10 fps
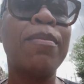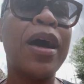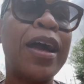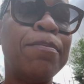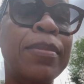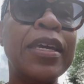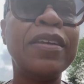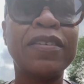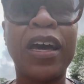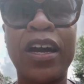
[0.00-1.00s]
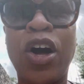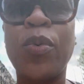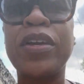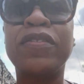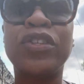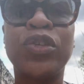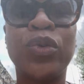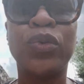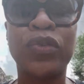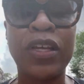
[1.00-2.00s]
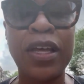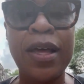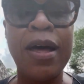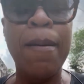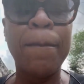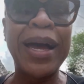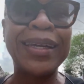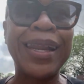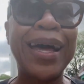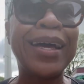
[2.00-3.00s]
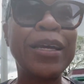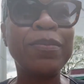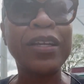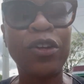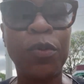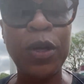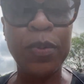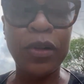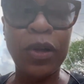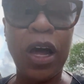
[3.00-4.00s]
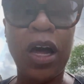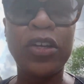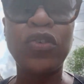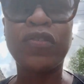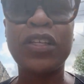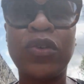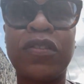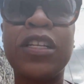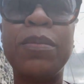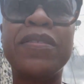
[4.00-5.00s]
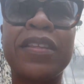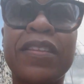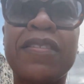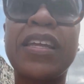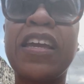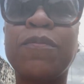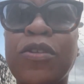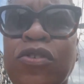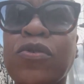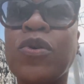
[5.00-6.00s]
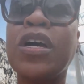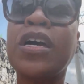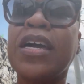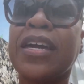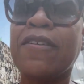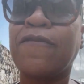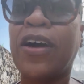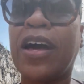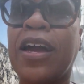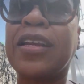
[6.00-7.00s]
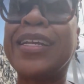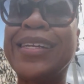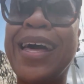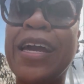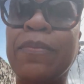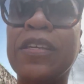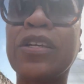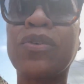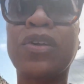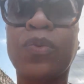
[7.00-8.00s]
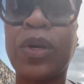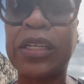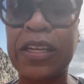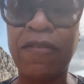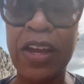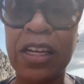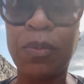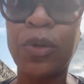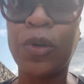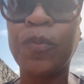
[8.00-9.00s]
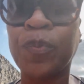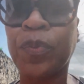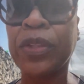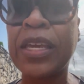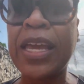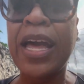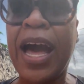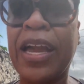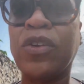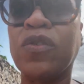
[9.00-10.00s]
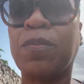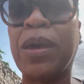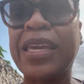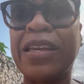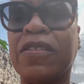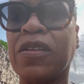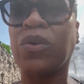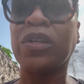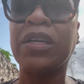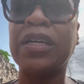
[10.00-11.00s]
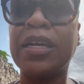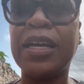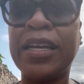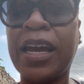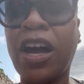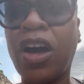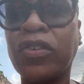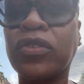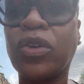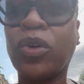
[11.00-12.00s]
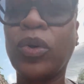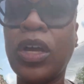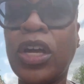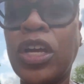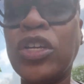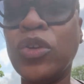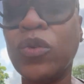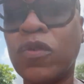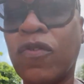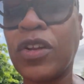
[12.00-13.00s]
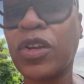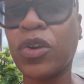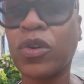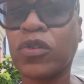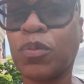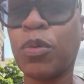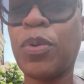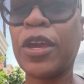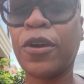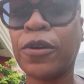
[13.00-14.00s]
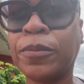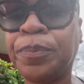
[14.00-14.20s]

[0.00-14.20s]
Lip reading: my meat, I always use my limes. I know people usually use lemons in the States, but you can find limes here. They're readily available. I use baking soda, and I also use vinegar to prepare